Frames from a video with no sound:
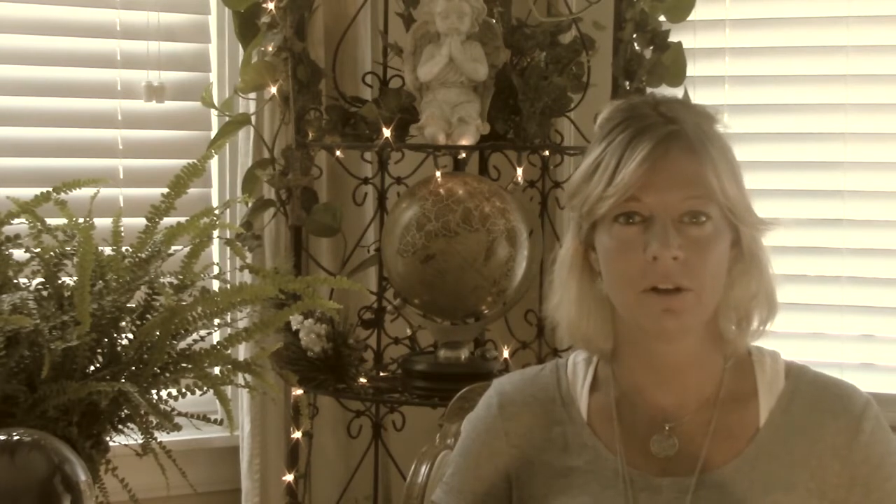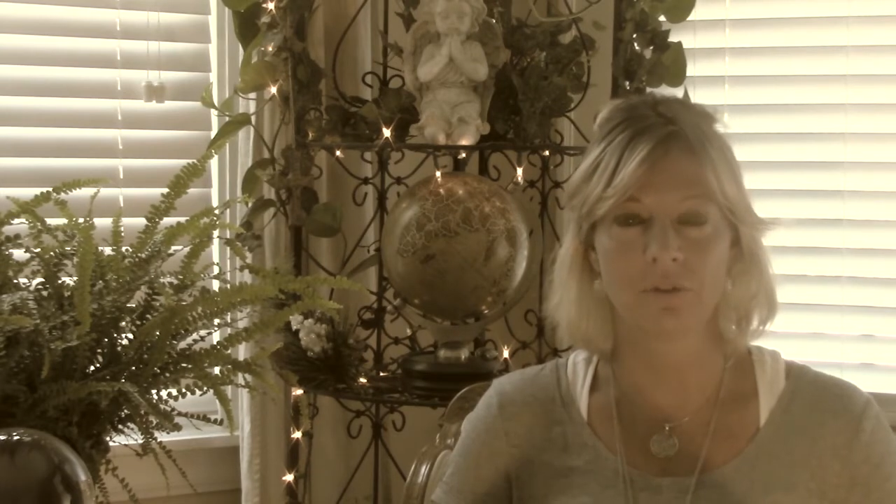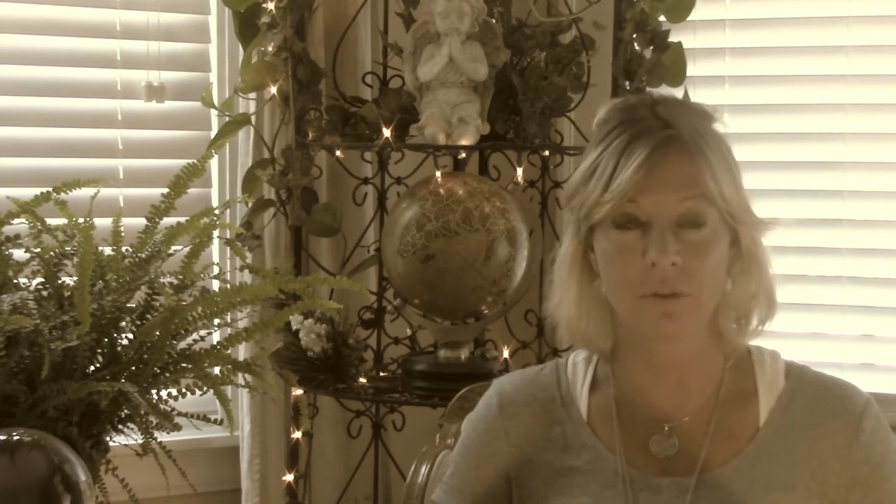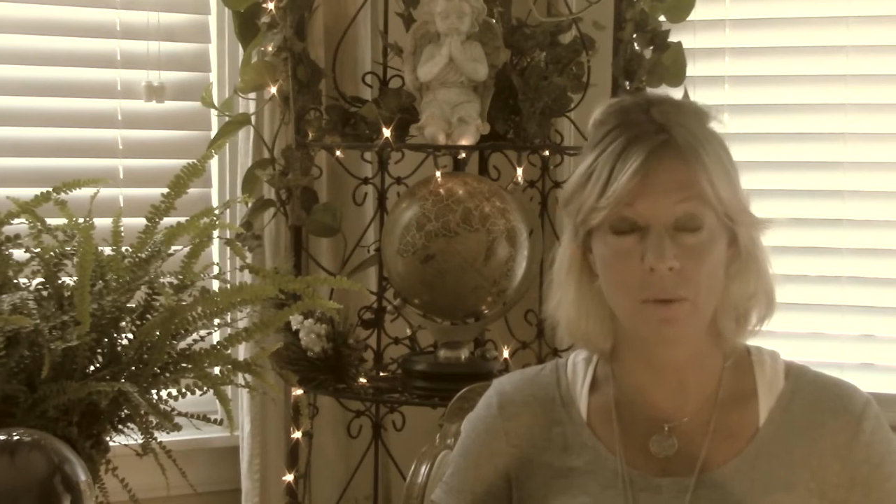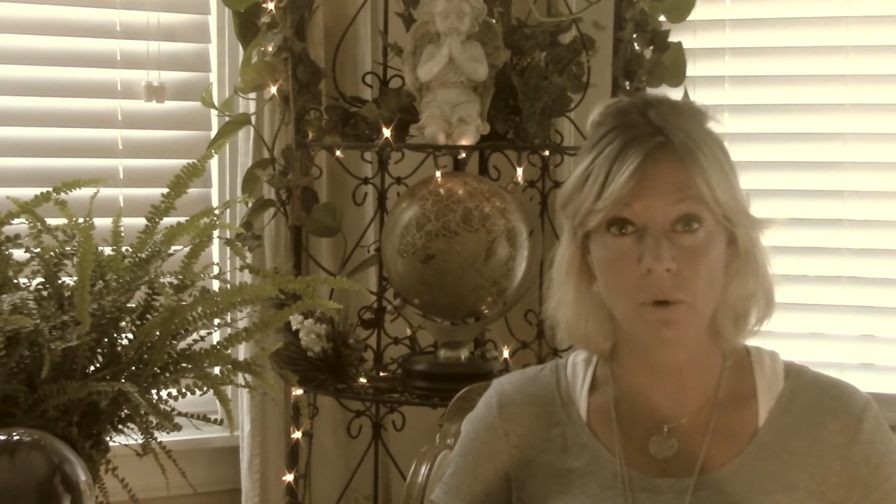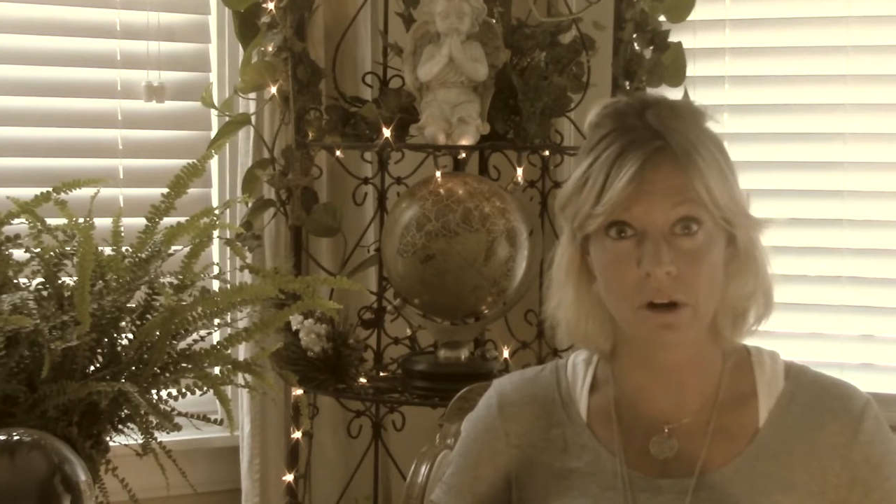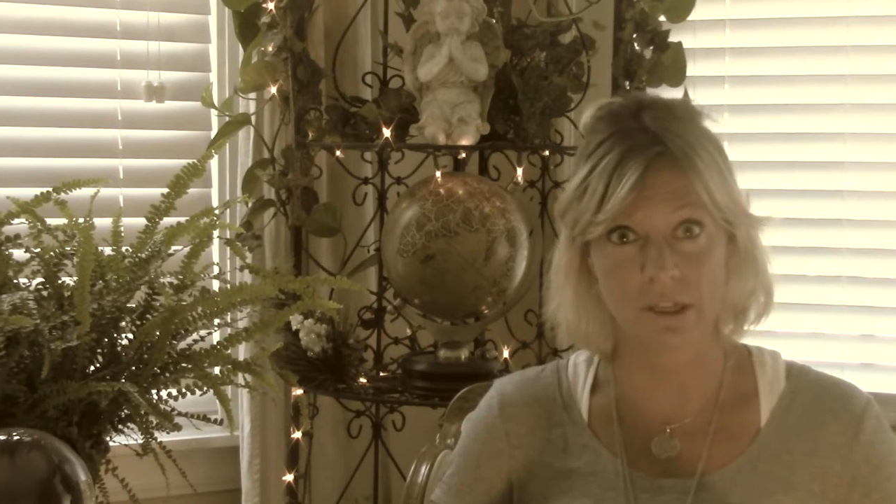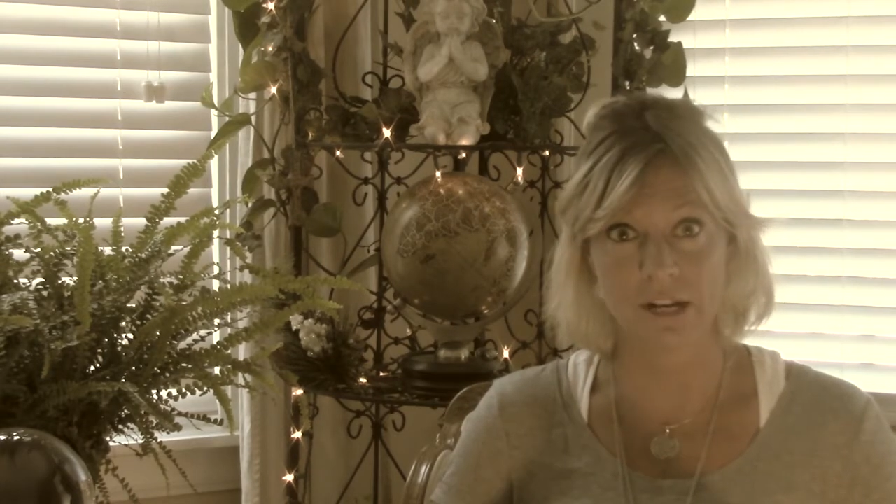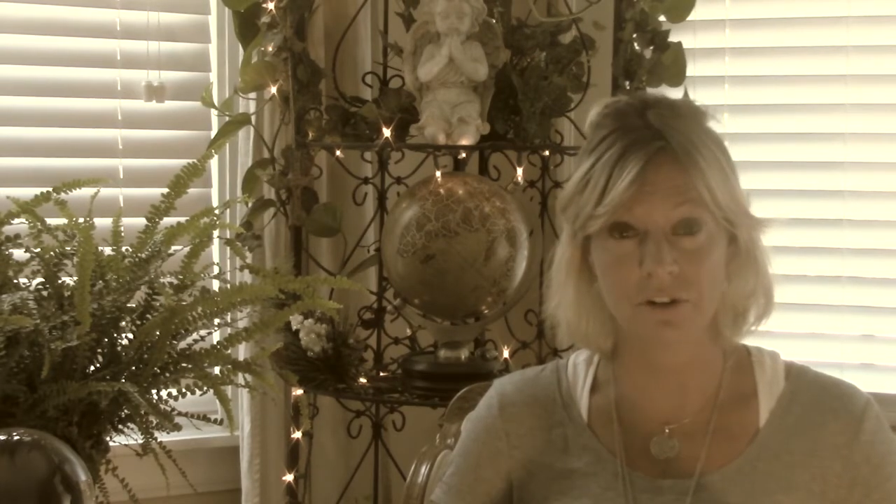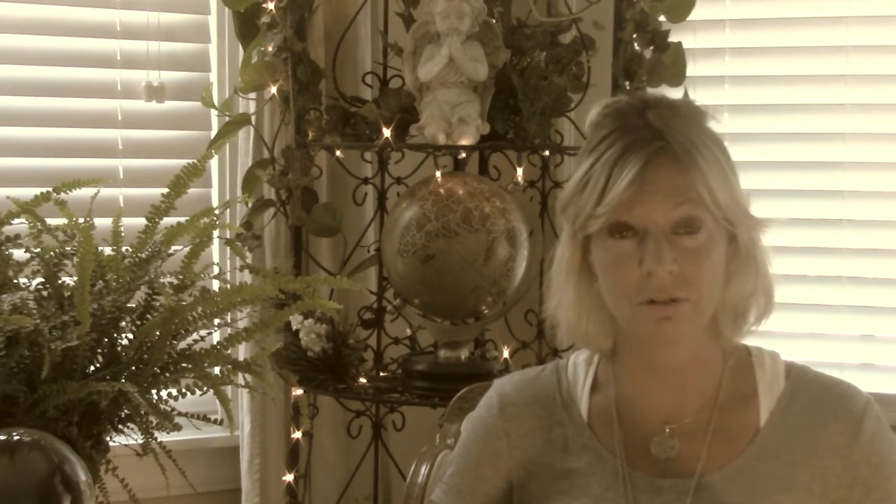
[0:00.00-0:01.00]
So then what
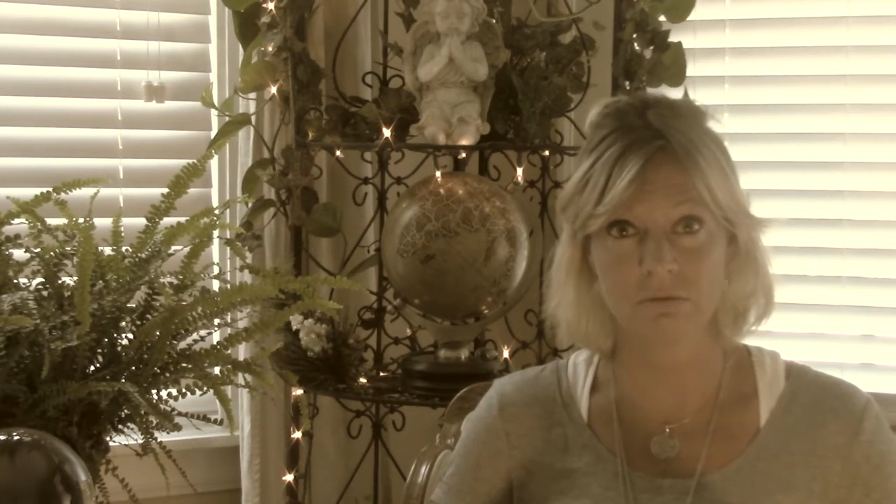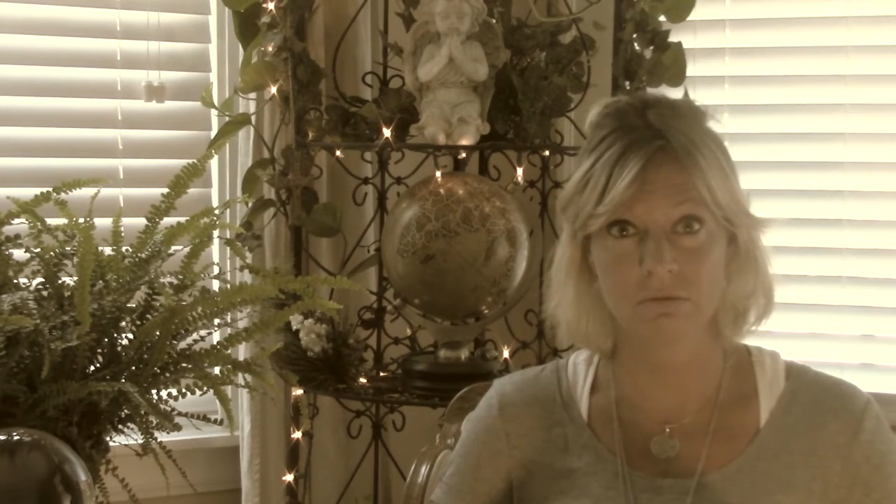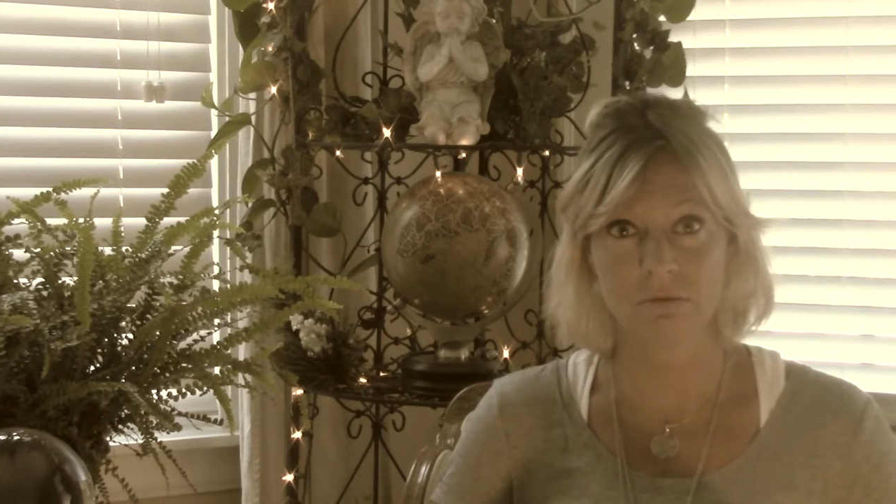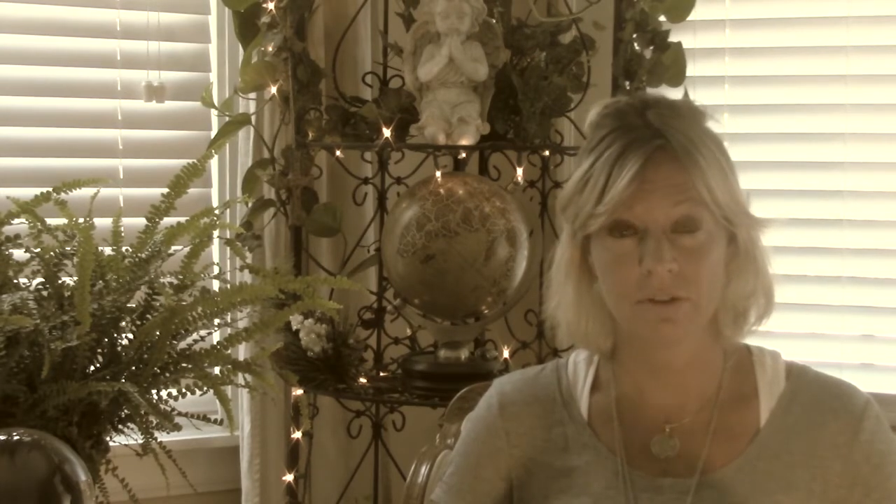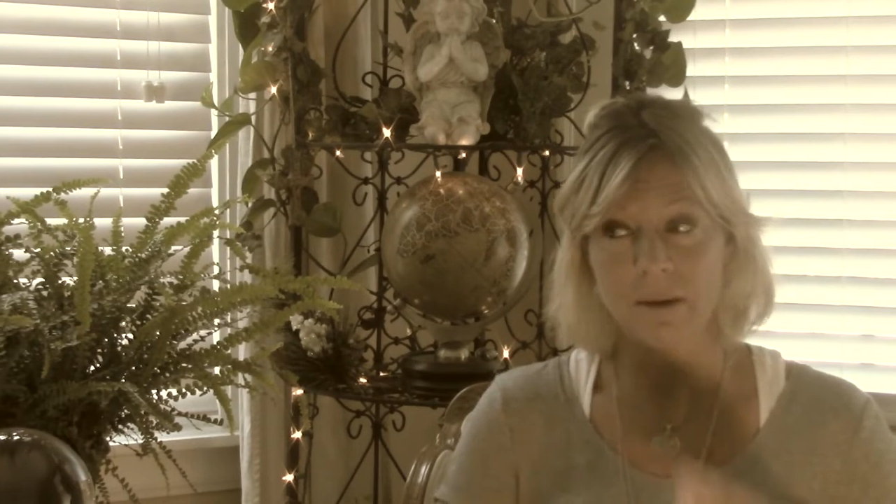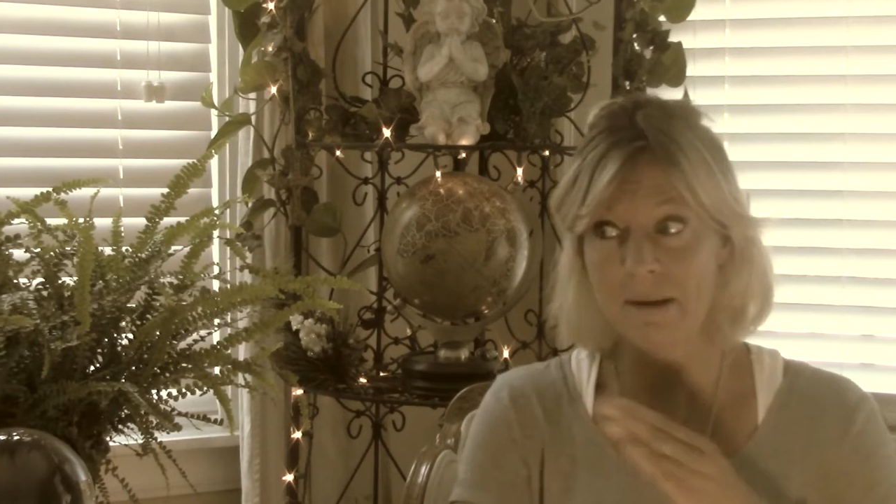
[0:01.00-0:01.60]
do? They